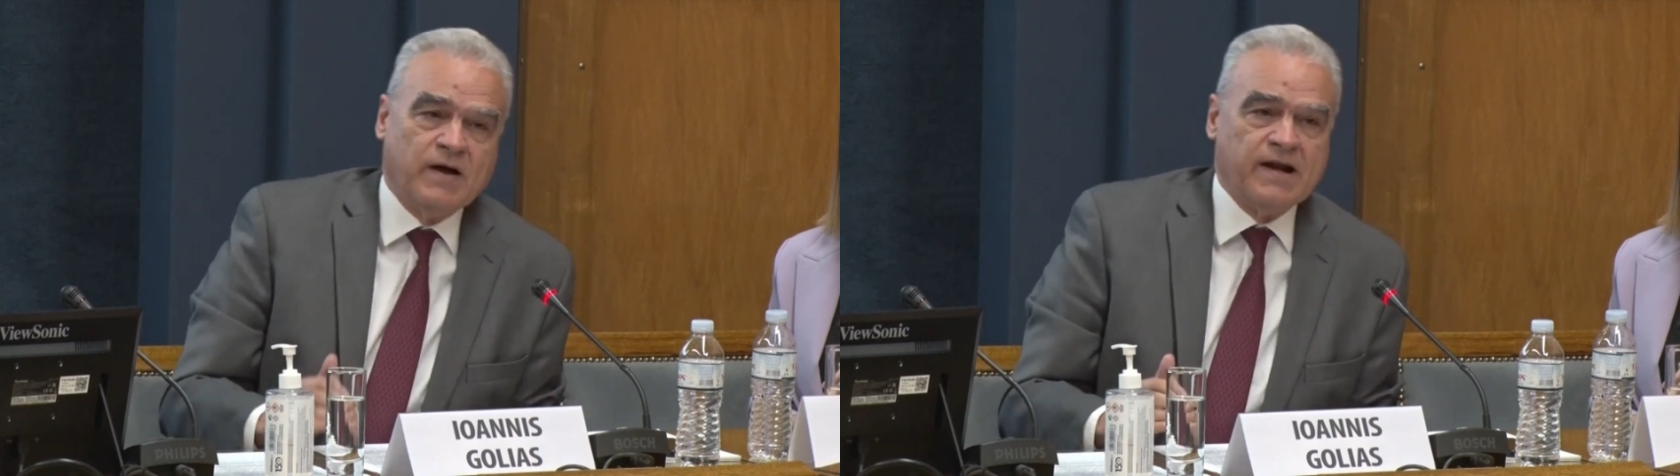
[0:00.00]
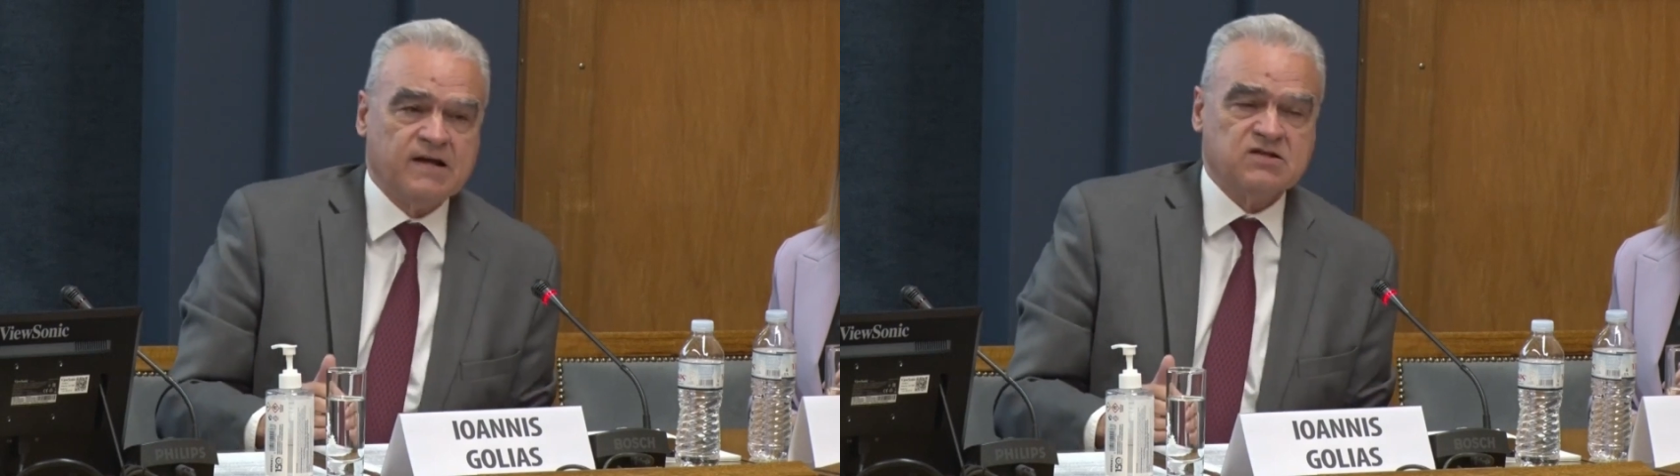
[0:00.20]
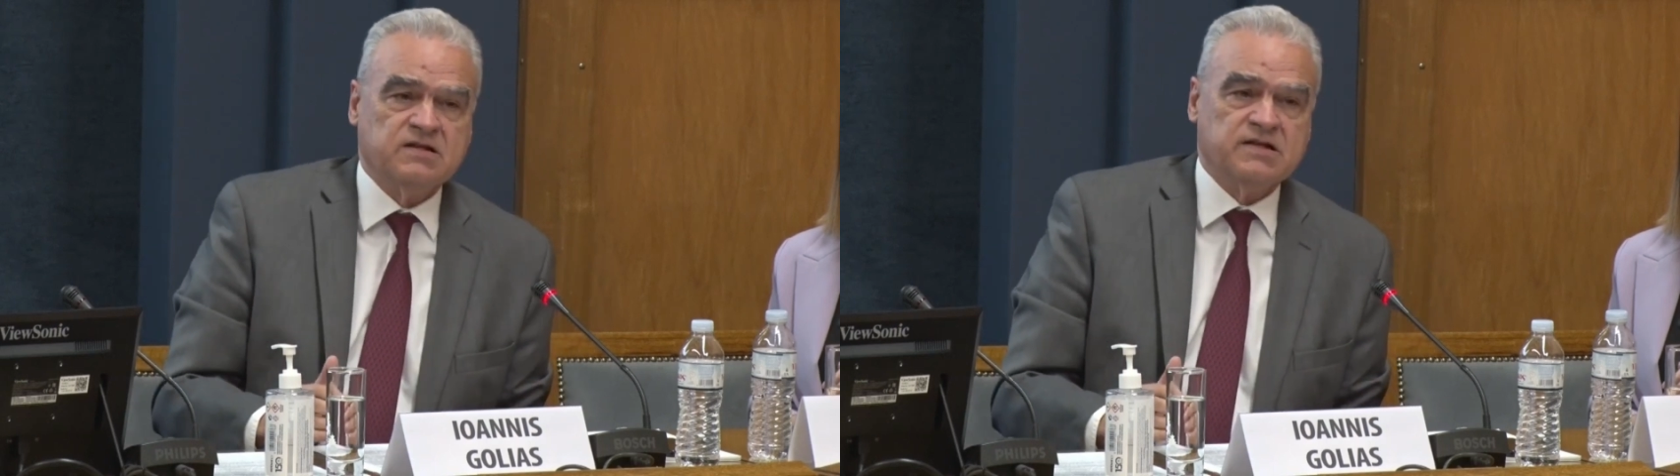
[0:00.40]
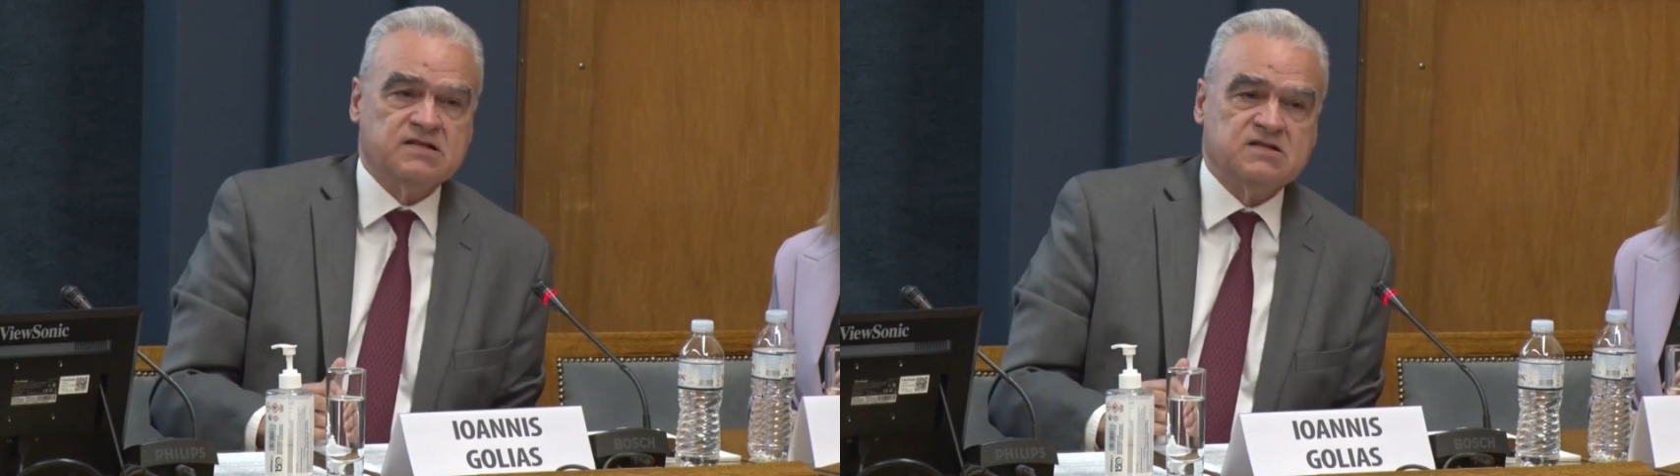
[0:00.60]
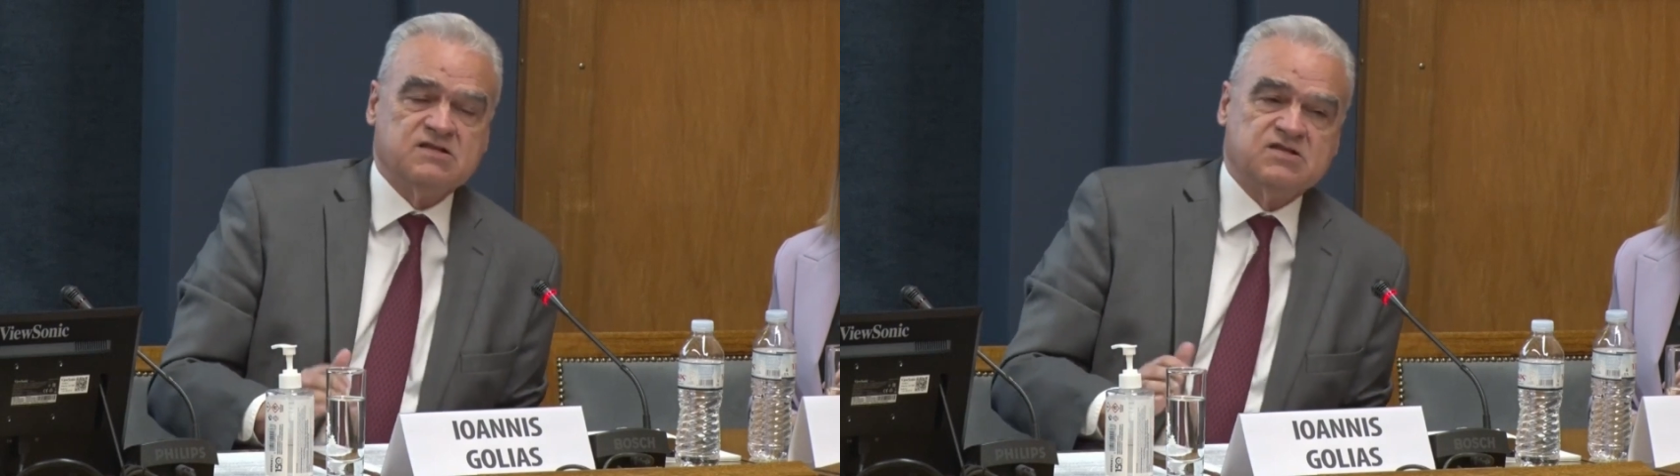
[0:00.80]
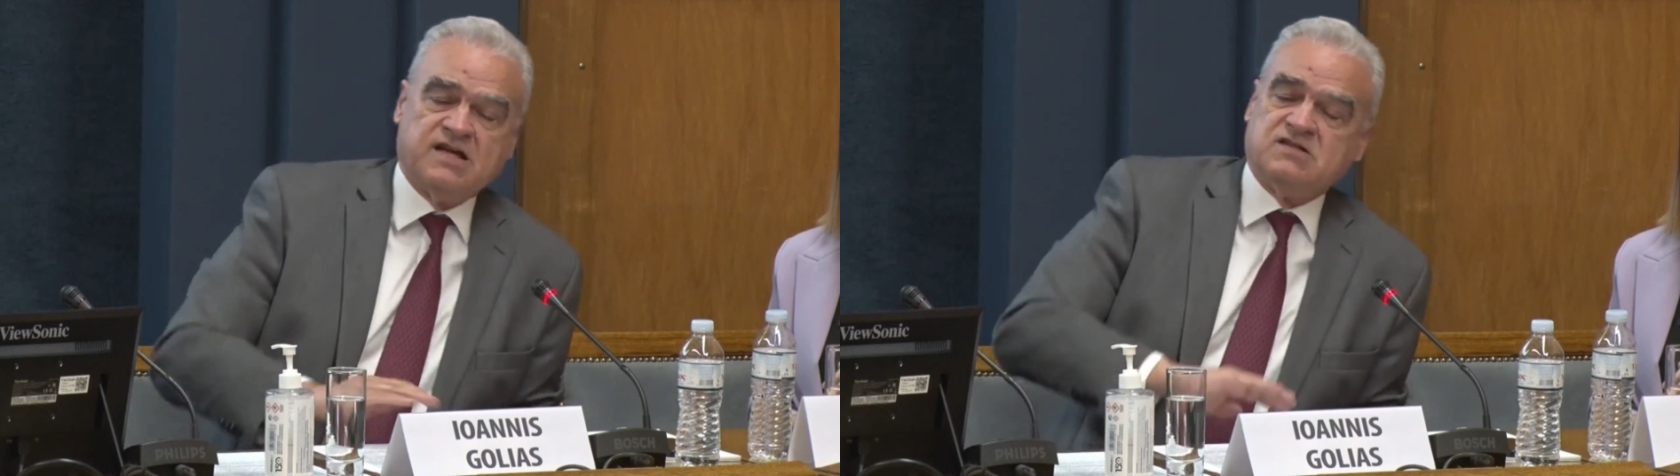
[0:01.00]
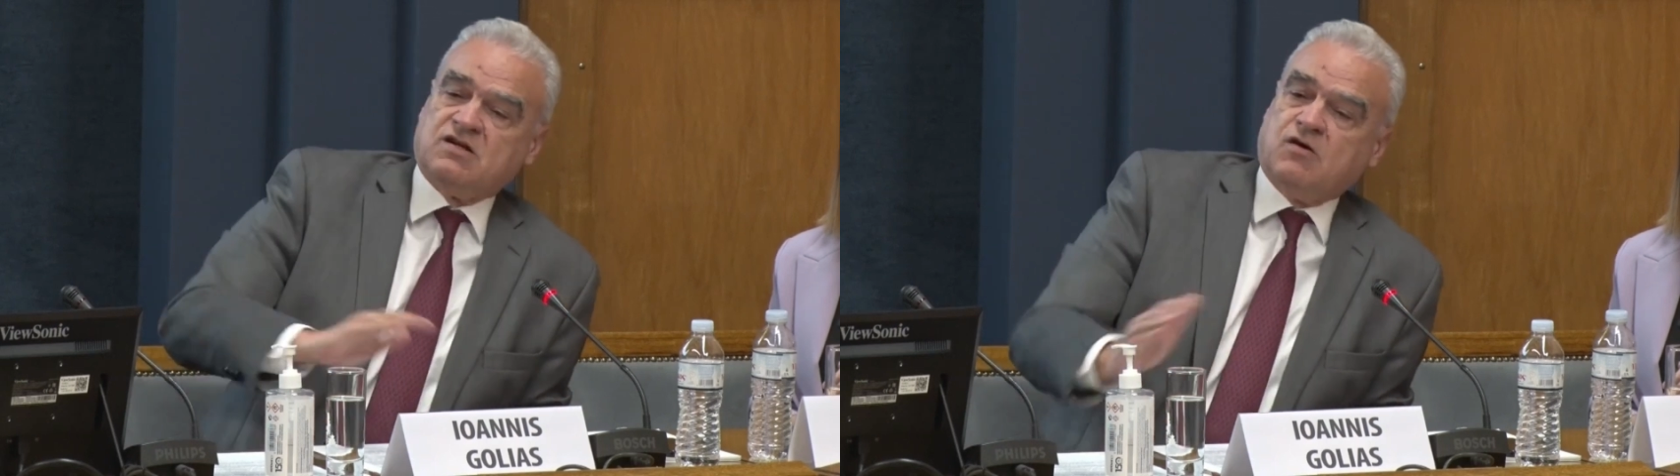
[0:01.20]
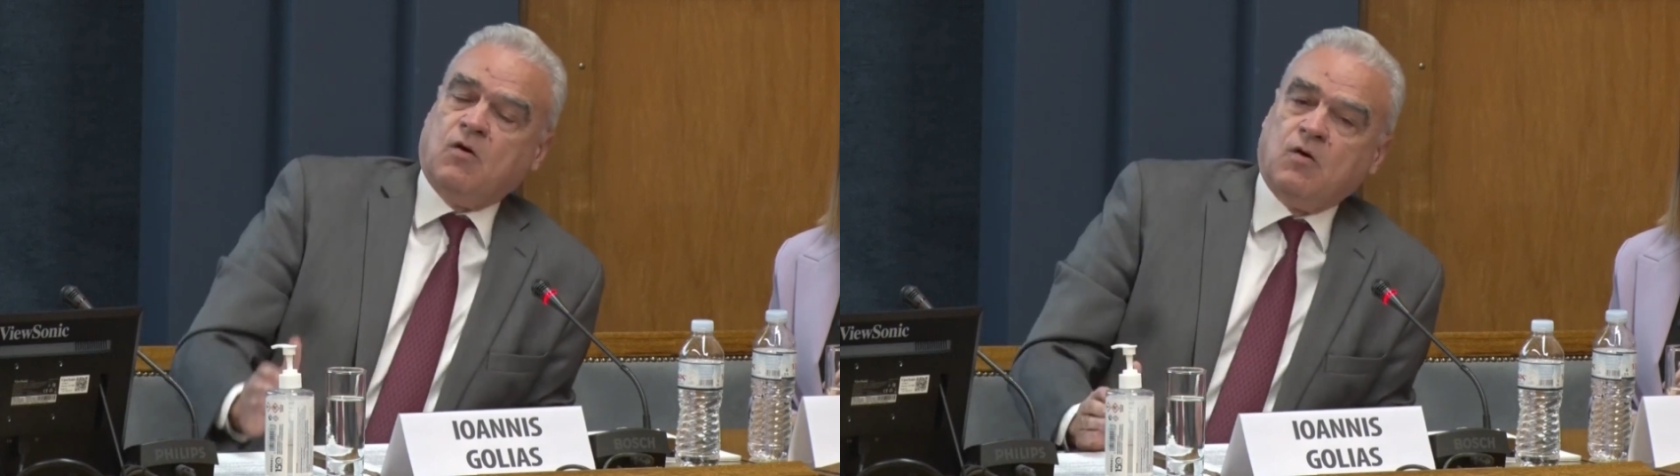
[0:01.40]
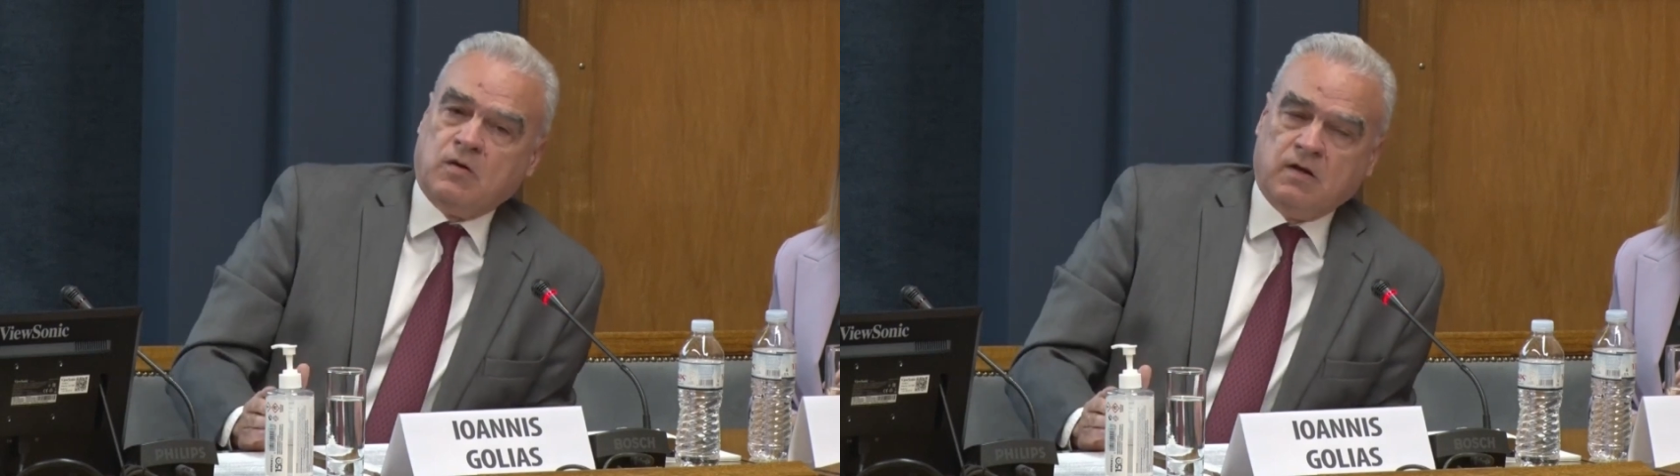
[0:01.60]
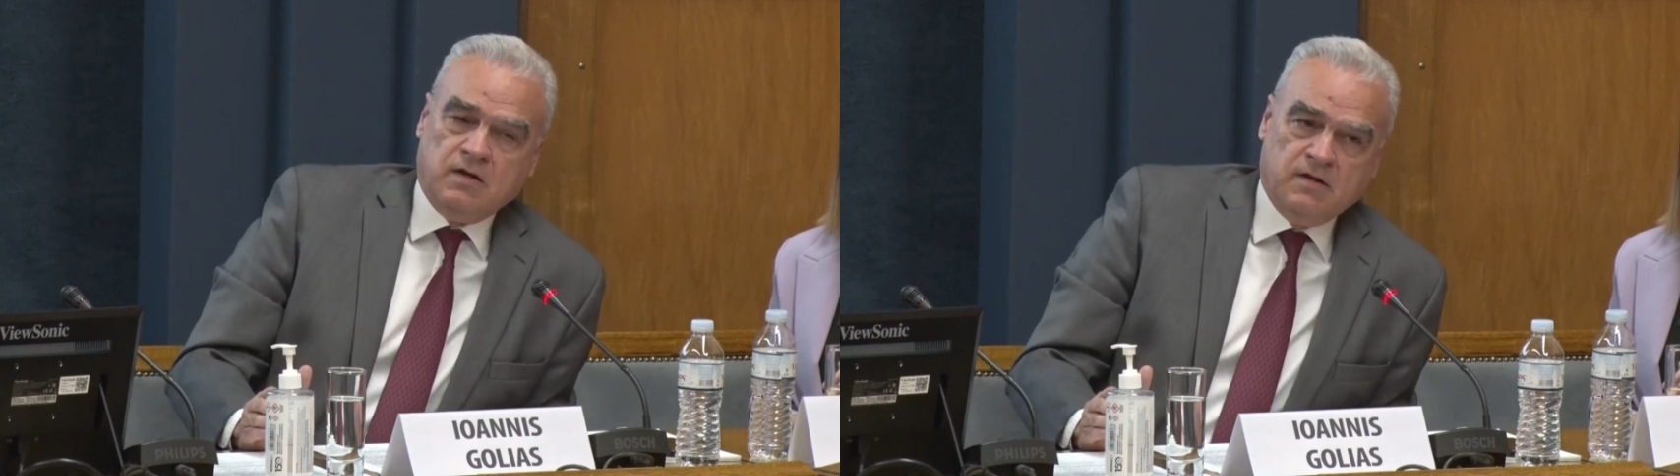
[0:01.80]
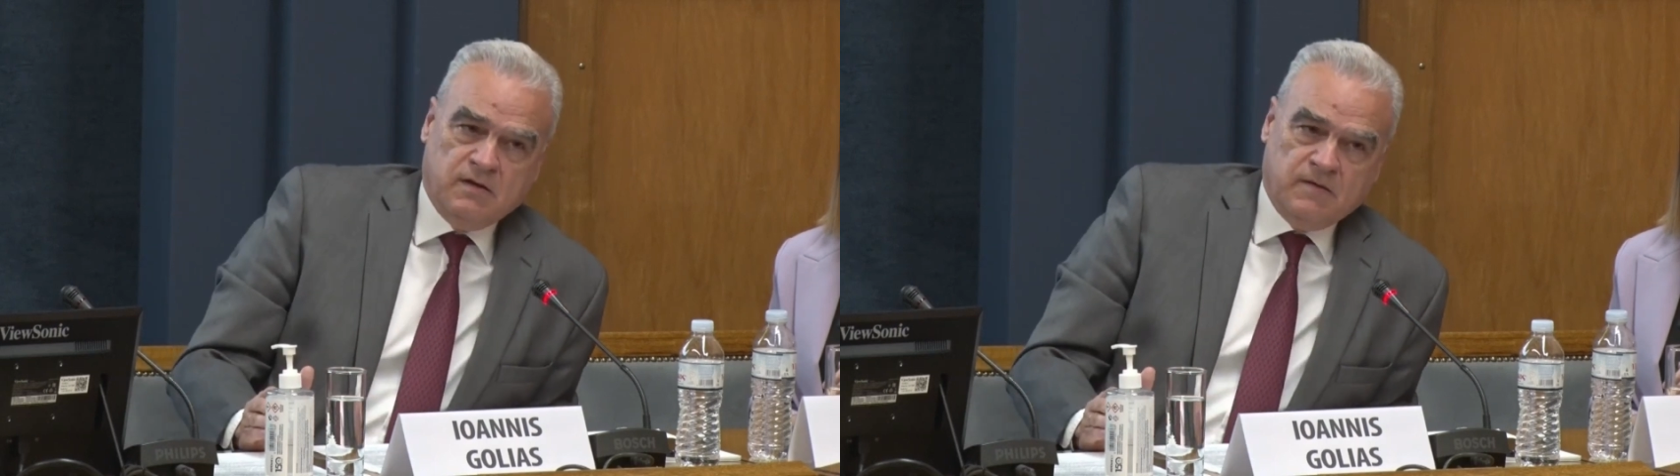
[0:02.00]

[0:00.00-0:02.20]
One axis is changing all